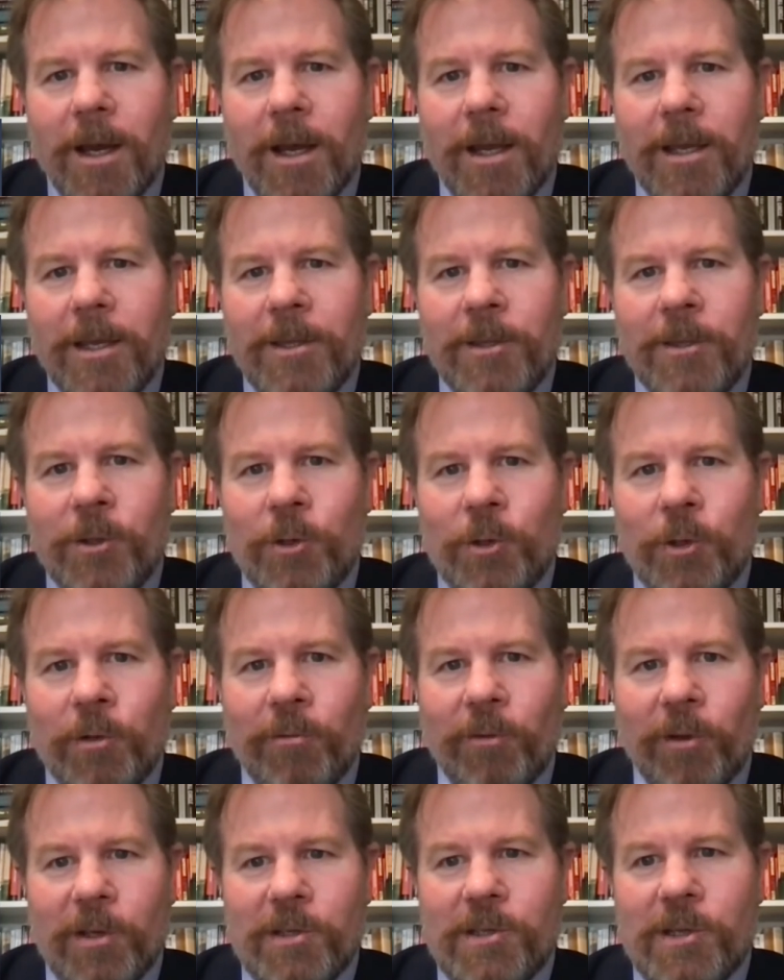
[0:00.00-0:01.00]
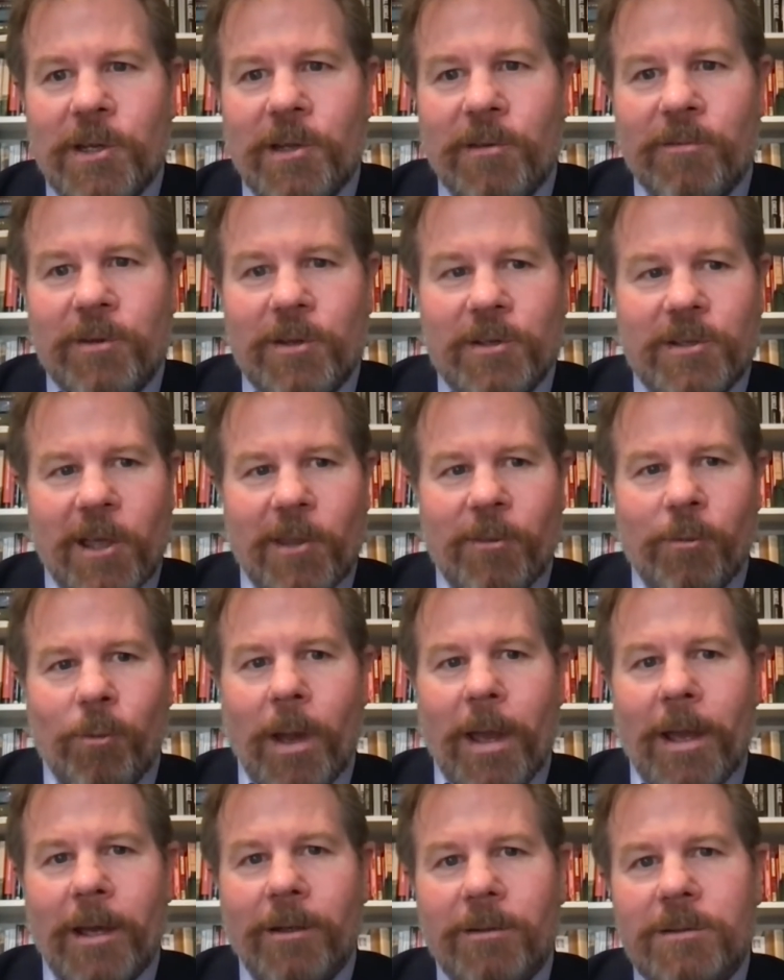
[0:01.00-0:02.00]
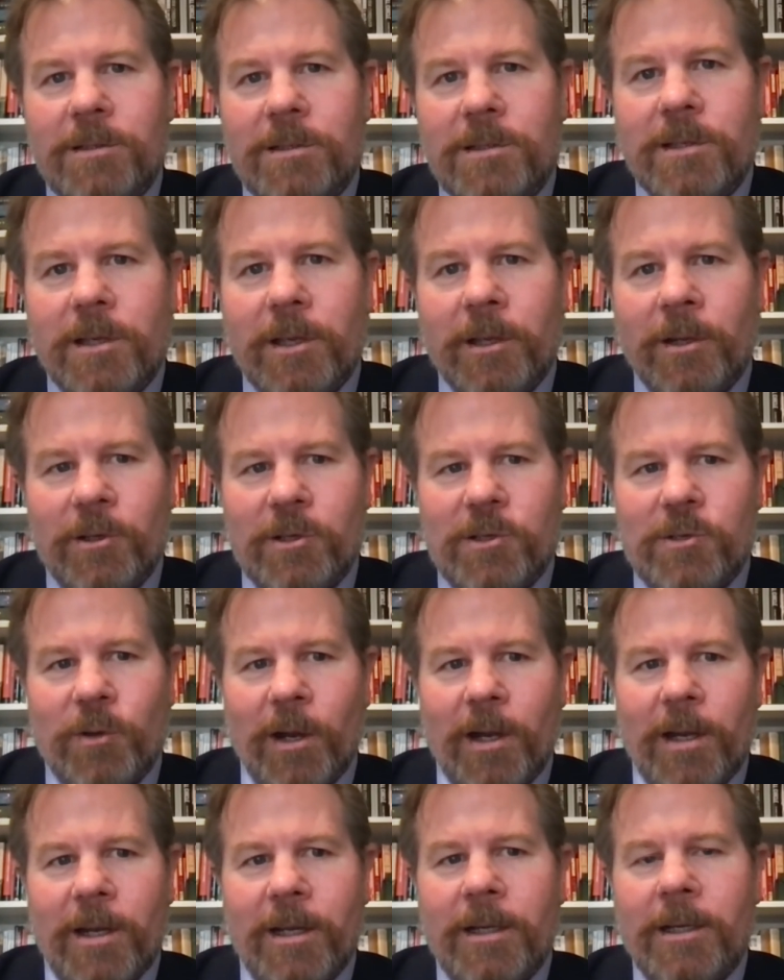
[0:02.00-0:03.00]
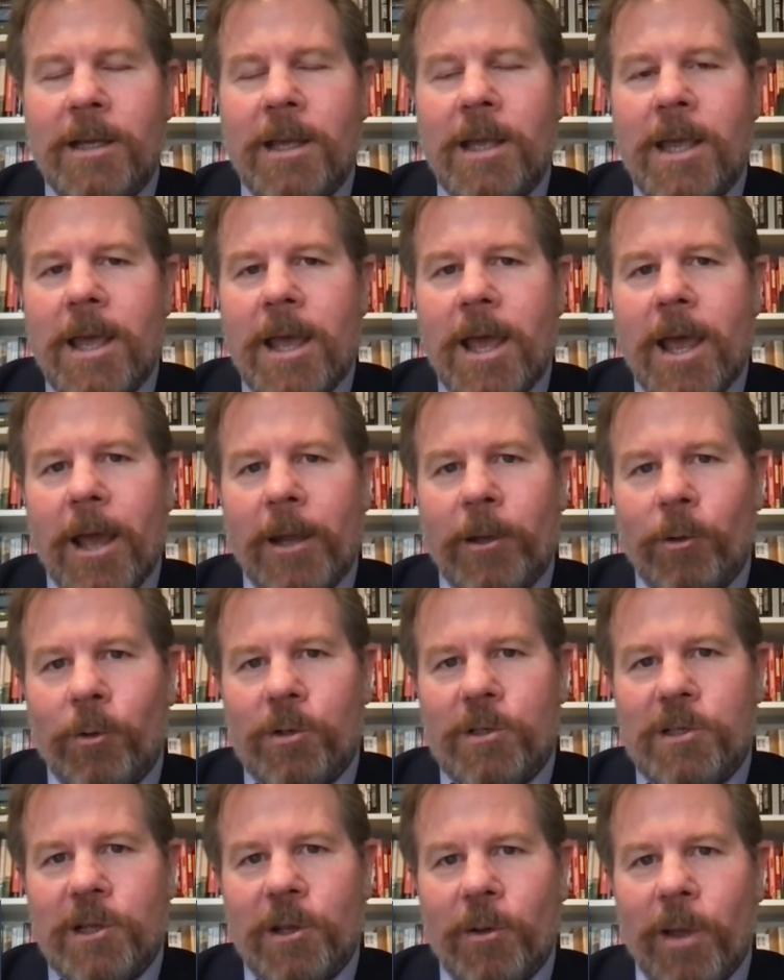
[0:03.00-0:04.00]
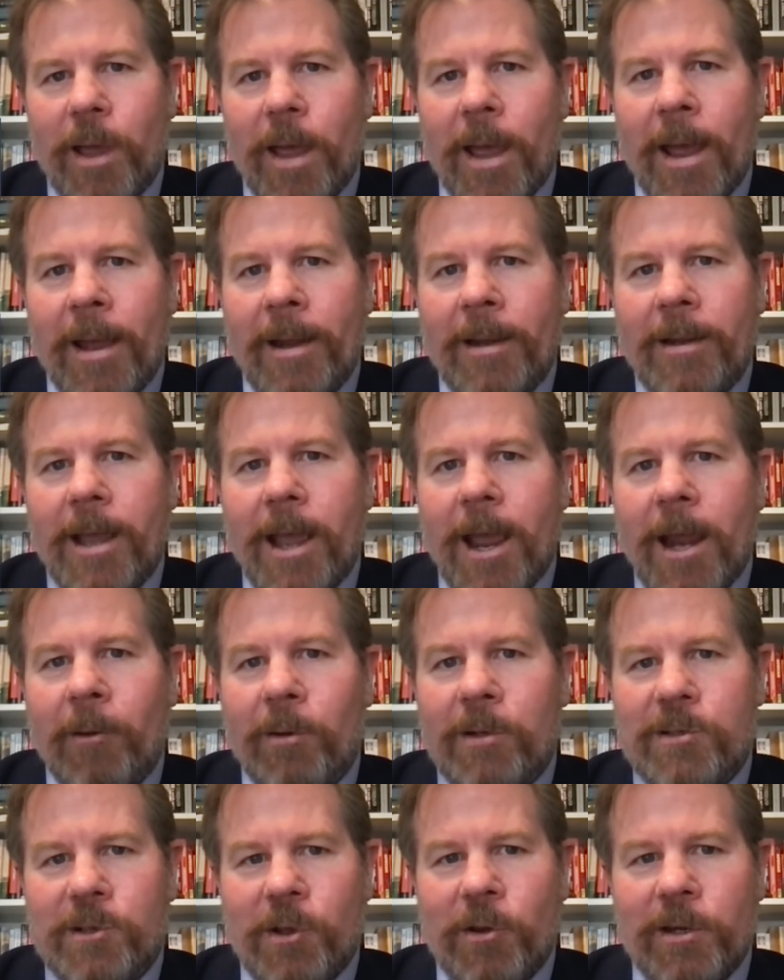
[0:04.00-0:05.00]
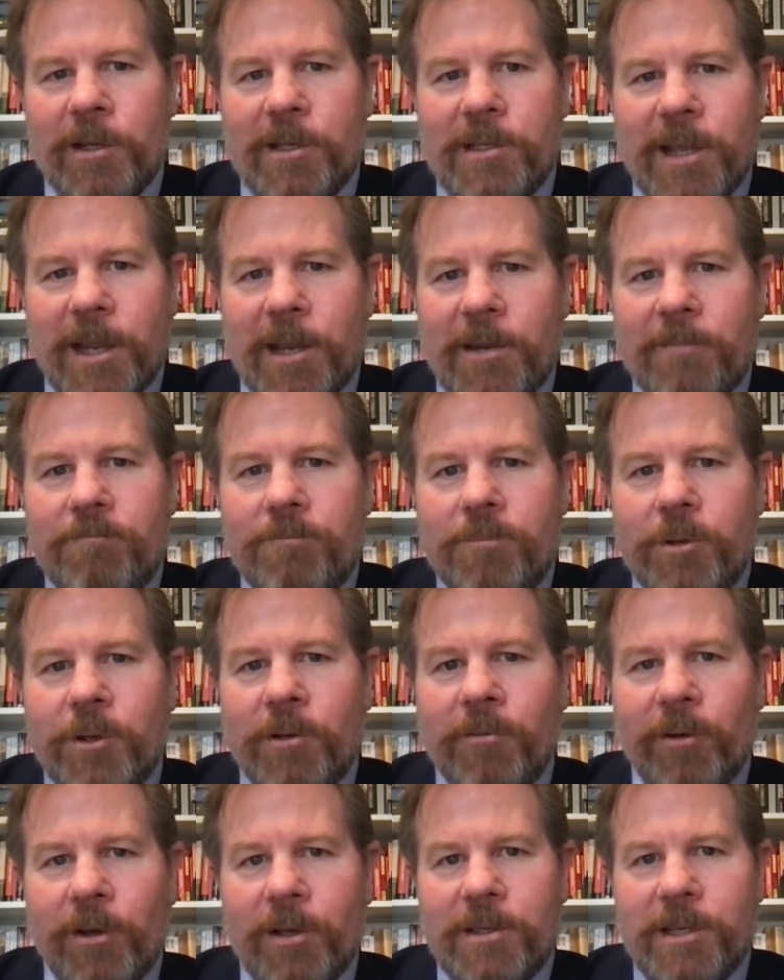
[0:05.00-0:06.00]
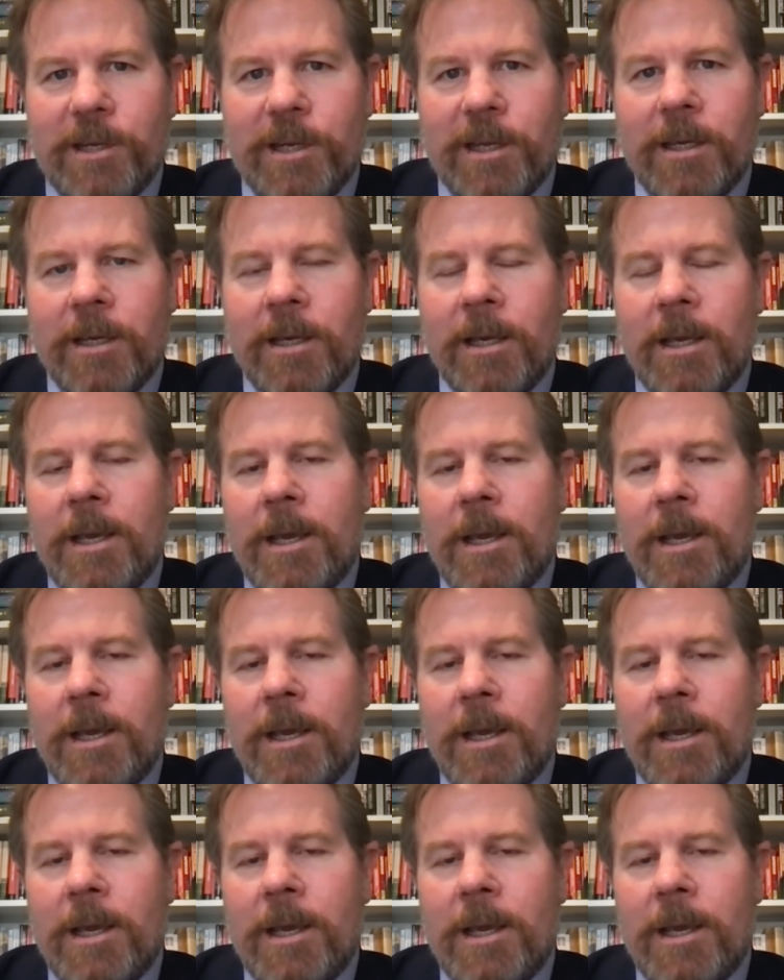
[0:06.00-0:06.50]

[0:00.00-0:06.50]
in the University of New South Wales in Australia and also at Arizona State University.